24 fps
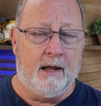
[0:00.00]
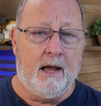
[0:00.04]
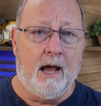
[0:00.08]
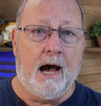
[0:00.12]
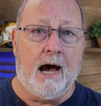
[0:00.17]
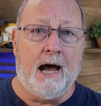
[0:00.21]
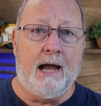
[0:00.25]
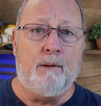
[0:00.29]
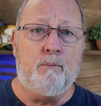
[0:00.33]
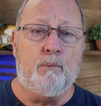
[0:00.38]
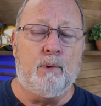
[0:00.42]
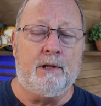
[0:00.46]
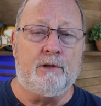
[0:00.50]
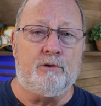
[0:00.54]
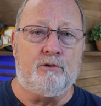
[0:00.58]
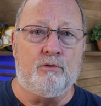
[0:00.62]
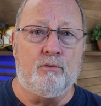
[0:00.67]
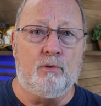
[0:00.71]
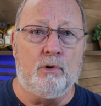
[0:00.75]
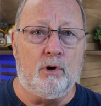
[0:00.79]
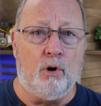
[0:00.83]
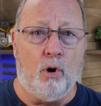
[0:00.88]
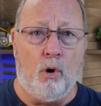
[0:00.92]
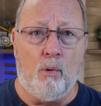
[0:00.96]
I went to
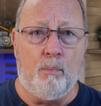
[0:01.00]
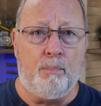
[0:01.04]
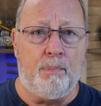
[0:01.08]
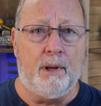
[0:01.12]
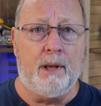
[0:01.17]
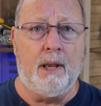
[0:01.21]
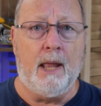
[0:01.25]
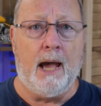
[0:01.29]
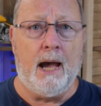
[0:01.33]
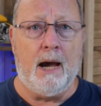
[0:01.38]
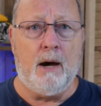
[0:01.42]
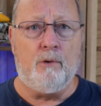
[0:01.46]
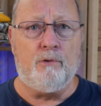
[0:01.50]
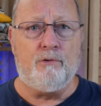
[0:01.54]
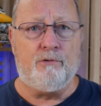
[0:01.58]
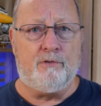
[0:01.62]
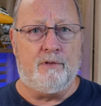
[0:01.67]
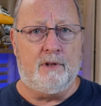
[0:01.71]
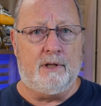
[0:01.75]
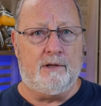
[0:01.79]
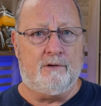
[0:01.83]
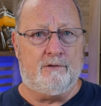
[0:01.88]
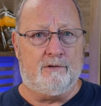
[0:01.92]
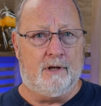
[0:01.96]
an open house,
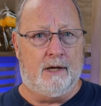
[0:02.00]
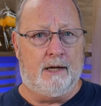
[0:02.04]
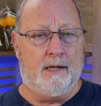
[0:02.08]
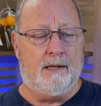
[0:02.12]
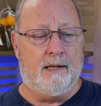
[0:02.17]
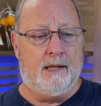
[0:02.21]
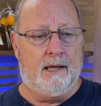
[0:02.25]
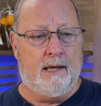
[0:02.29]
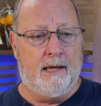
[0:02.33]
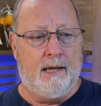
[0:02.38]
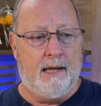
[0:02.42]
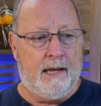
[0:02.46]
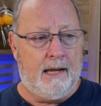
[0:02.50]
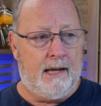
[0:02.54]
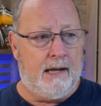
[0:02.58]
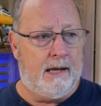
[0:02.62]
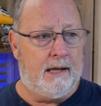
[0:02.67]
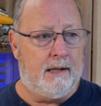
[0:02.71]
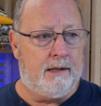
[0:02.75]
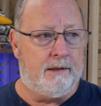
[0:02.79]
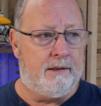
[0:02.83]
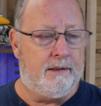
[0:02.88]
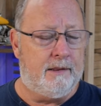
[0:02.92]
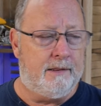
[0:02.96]
they said,
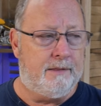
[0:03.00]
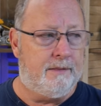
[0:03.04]
and